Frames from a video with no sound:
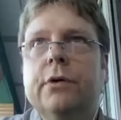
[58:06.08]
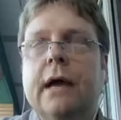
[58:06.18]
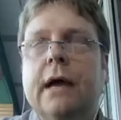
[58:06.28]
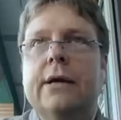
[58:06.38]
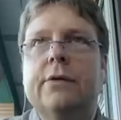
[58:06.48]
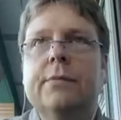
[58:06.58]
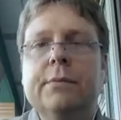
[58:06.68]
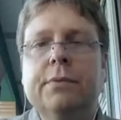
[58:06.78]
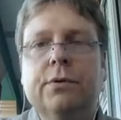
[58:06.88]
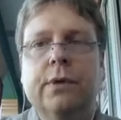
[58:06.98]
I can
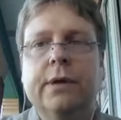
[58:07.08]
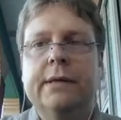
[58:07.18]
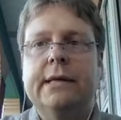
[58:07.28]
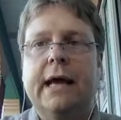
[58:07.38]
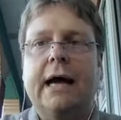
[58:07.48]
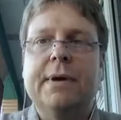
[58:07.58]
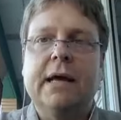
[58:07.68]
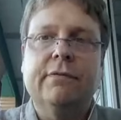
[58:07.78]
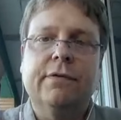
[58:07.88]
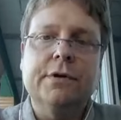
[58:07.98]
remember when the
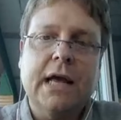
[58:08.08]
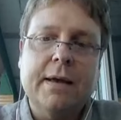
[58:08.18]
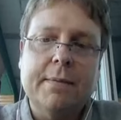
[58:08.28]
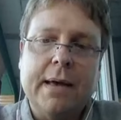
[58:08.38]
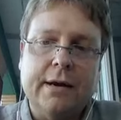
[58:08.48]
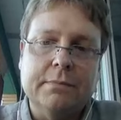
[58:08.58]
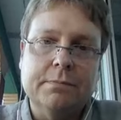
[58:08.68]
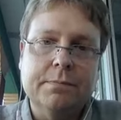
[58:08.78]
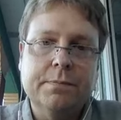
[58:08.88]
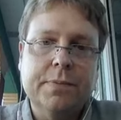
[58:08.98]
iPad first came out, and
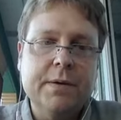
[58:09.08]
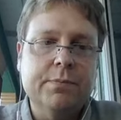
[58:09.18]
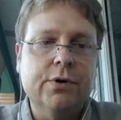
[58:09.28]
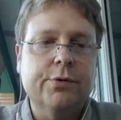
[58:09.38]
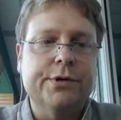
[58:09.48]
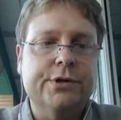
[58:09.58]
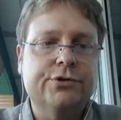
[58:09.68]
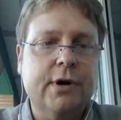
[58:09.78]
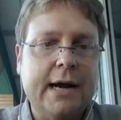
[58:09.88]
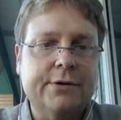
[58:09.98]
people who were
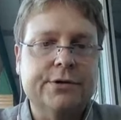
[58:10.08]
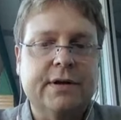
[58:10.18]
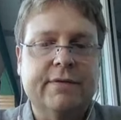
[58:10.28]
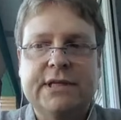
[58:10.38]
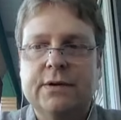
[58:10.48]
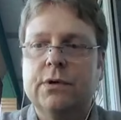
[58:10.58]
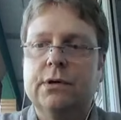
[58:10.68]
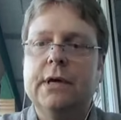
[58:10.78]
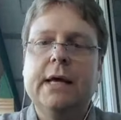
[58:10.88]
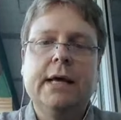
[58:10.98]
detractors of it said, well,
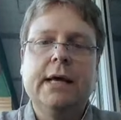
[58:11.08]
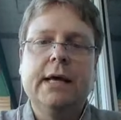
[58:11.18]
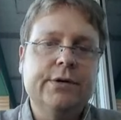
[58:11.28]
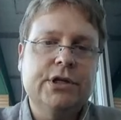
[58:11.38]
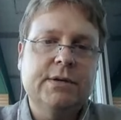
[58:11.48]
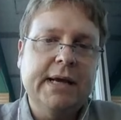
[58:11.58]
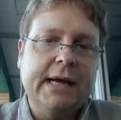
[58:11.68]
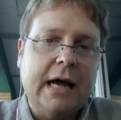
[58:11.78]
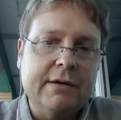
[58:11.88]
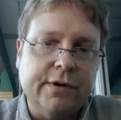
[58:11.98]
it's just
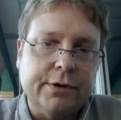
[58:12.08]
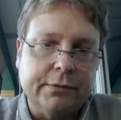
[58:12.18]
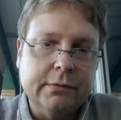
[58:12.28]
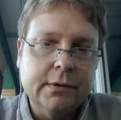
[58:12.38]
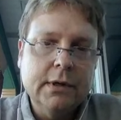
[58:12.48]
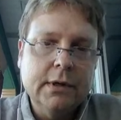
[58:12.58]
a big iPhone.